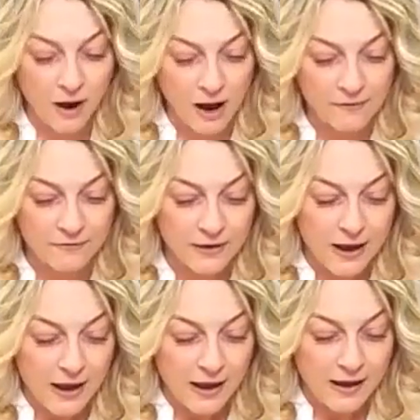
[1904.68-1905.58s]
off.
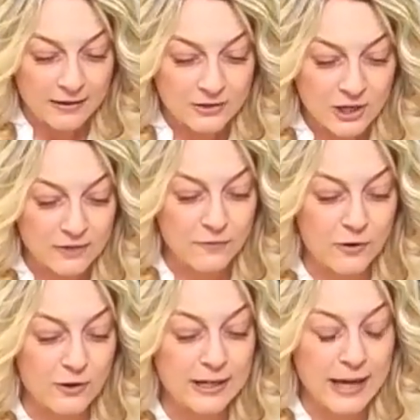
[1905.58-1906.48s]

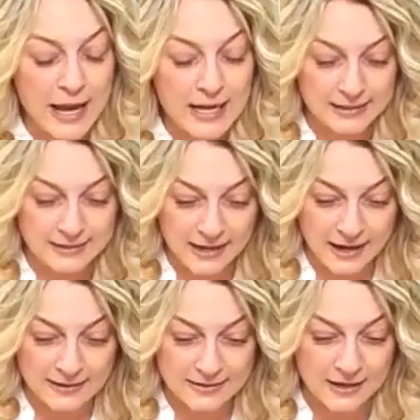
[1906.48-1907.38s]
Jennifer Kenny
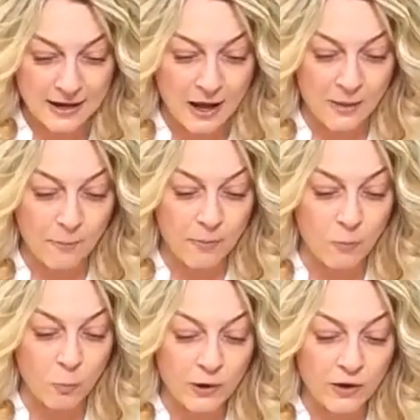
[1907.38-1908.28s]
says,
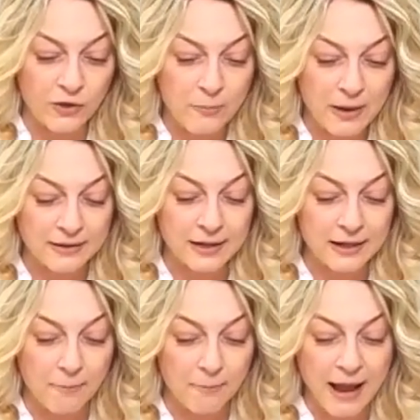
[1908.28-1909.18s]
but will the banding
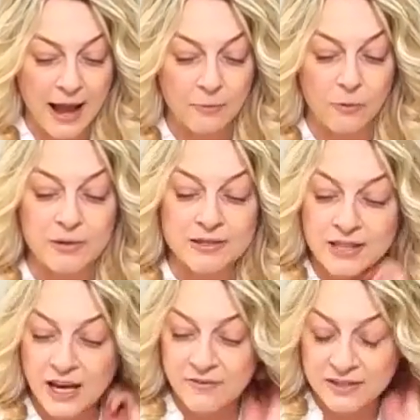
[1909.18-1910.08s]
come back when we
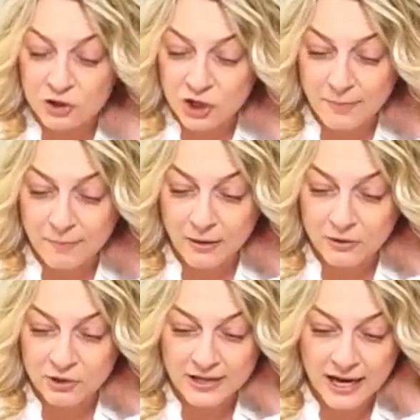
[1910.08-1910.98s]
save the JPEG,
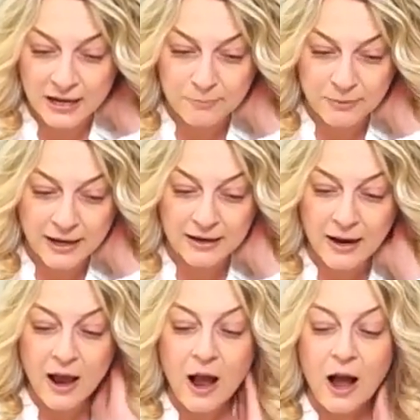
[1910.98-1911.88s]
which is 8-bit?
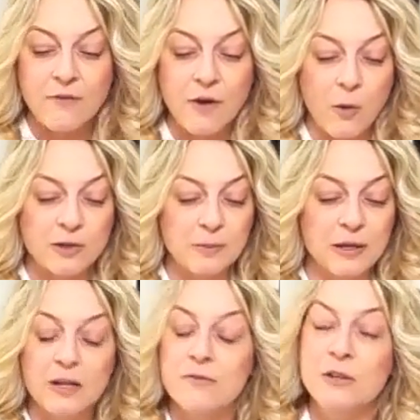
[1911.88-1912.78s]
I've always been
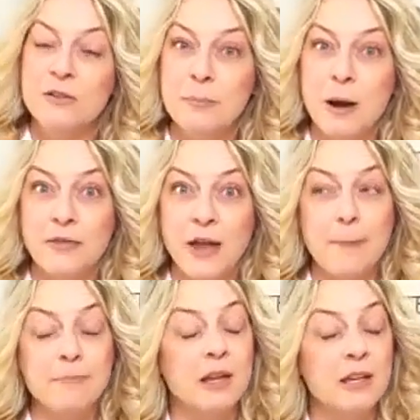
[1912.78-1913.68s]
confused about that.
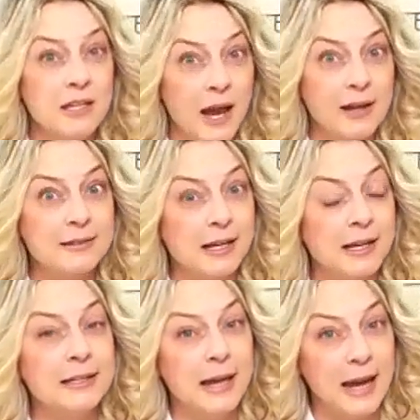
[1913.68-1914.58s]
Yes,
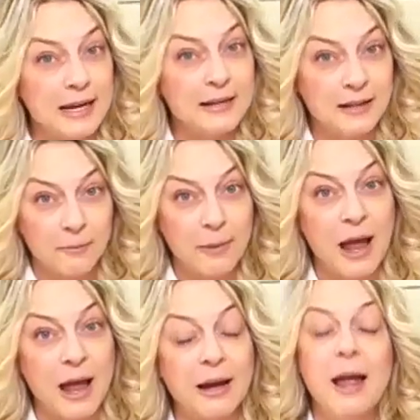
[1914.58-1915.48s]
it can come
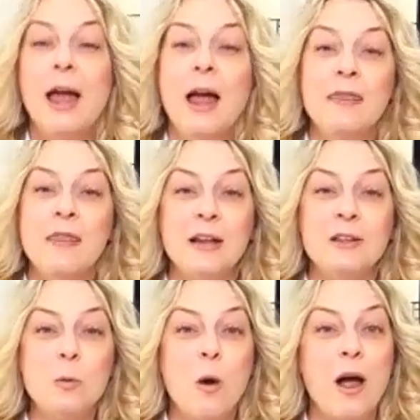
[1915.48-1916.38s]
back. And
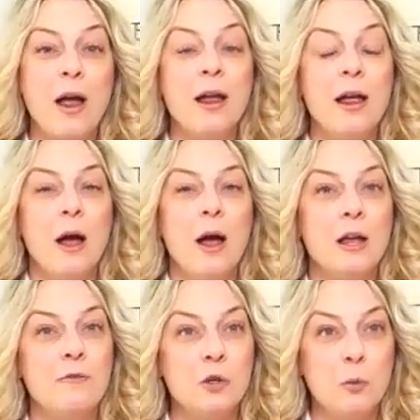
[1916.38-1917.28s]
that's why
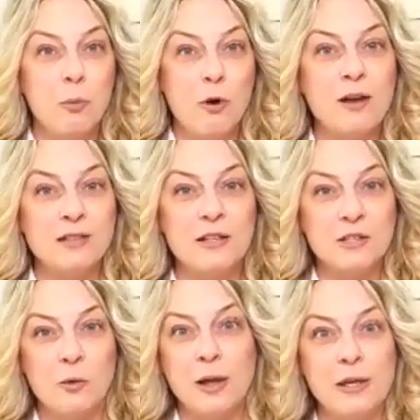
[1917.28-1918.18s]
if you process
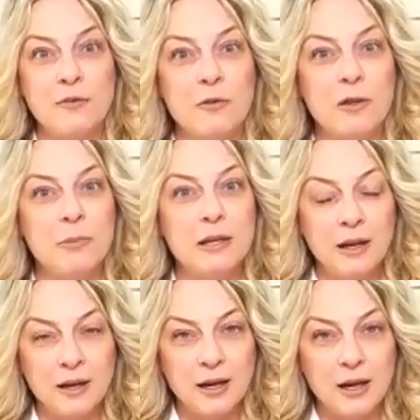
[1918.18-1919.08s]
correctly from the
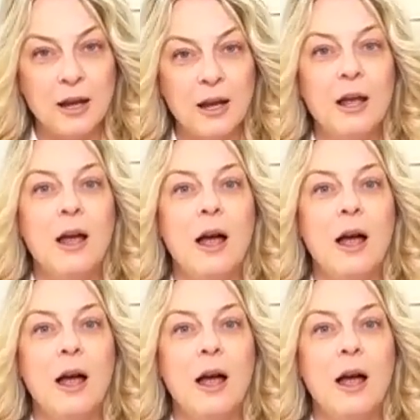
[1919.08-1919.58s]
beginning,